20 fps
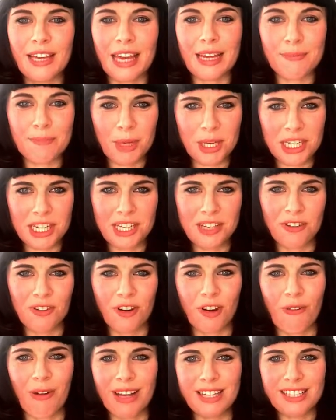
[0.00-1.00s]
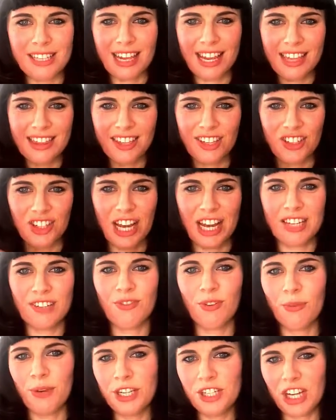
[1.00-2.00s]
Get putting your requests in the
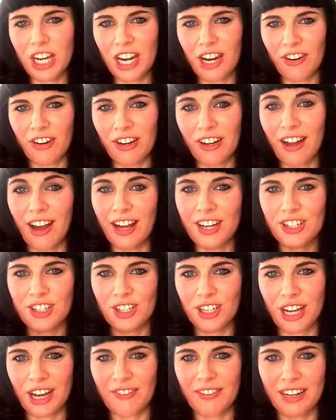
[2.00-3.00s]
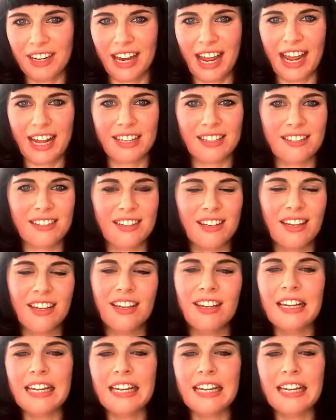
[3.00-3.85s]
chat for which era I should cover next.